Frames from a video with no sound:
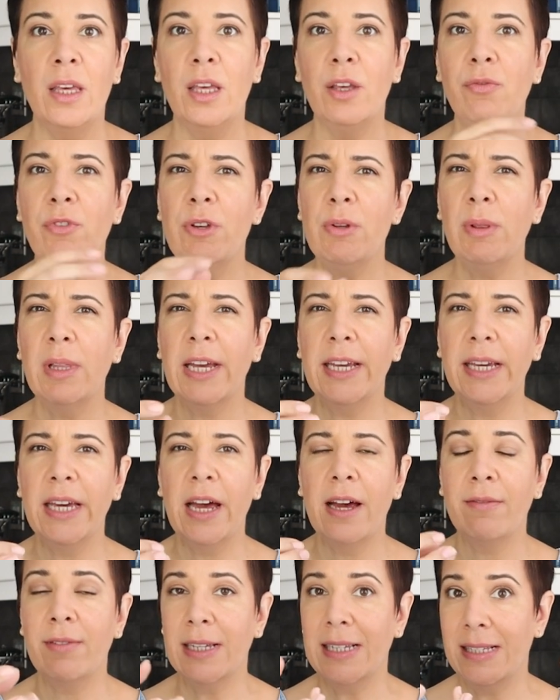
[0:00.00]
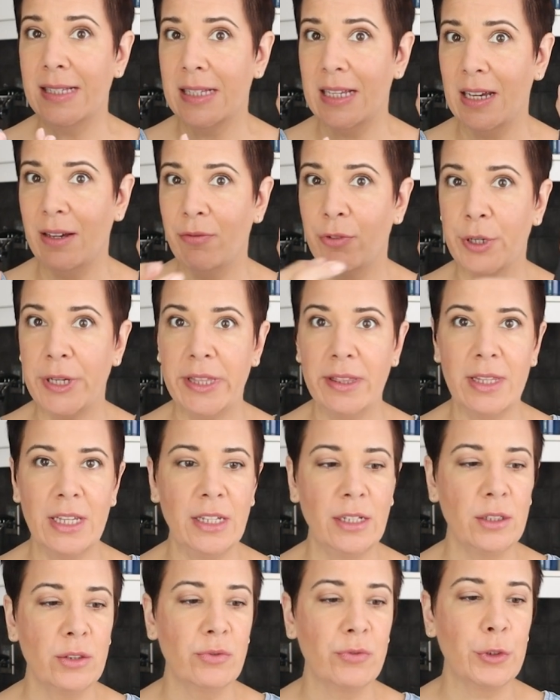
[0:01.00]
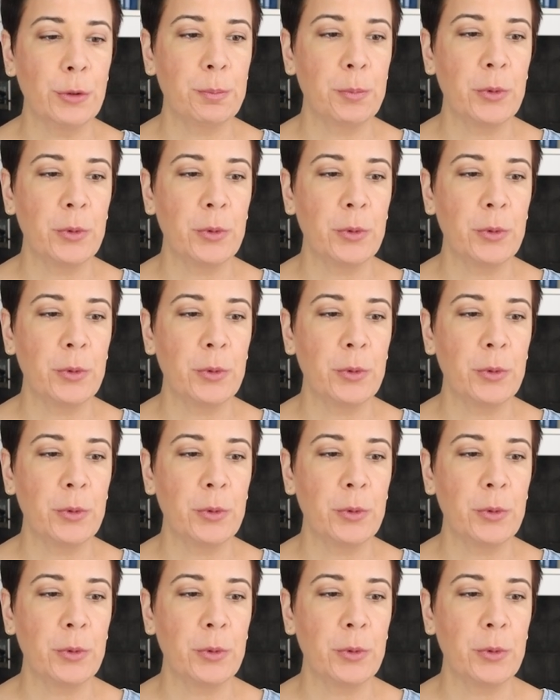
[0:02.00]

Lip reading: If you like having savory things for